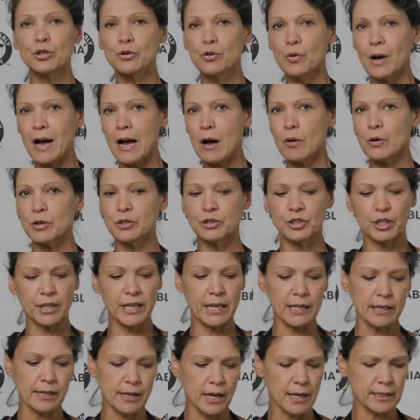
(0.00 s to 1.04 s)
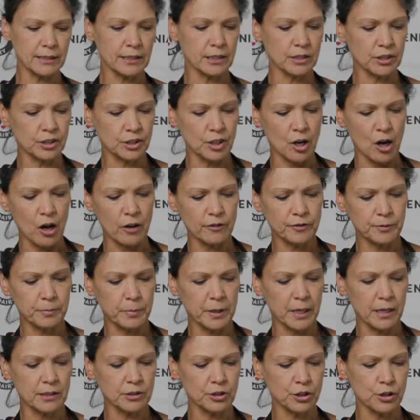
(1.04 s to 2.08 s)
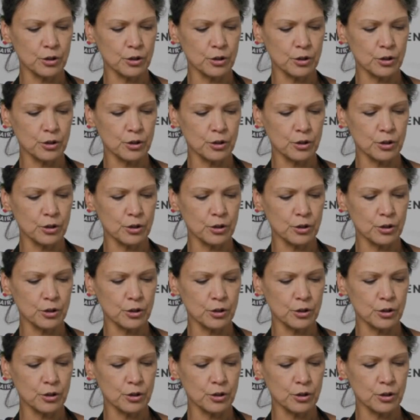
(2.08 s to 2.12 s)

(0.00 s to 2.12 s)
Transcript: two hours to get it nice and soft because